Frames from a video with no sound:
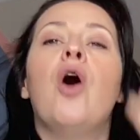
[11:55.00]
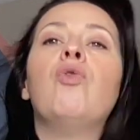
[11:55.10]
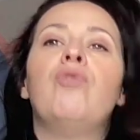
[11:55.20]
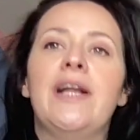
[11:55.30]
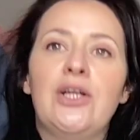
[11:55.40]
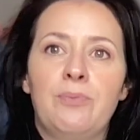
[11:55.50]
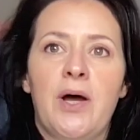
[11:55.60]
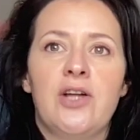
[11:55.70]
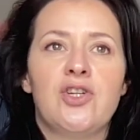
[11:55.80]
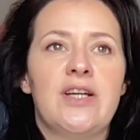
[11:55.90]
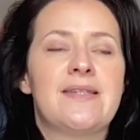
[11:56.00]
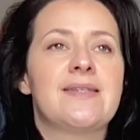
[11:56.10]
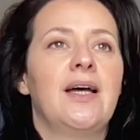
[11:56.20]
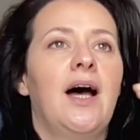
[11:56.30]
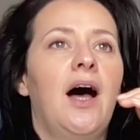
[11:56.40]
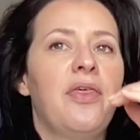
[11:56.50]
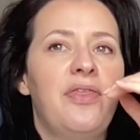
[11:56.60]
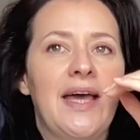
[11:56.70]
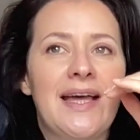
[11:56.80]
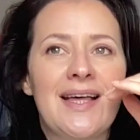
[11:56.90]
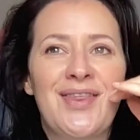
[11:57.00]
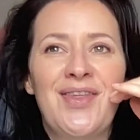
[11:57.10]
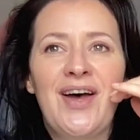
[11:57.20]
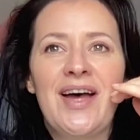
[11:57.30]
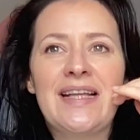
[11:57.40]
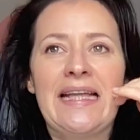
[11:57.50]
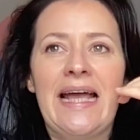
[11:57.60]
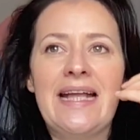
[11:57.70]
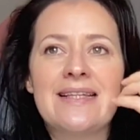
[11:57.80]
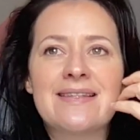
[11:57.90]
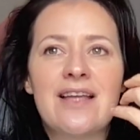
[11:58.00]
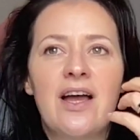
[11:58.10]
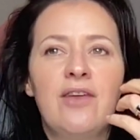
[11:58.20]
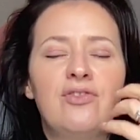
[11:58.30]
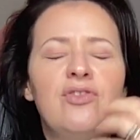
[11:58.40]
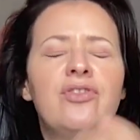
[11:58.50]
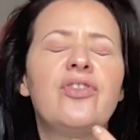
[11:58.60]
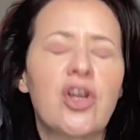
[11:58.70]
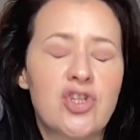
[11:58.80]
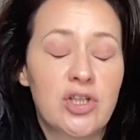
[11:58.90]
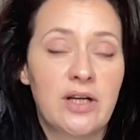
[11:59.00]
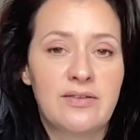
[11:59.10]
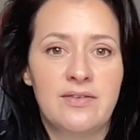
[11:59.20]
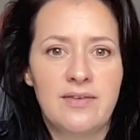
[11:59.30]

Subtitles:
really good purchase. I think that it's such a nice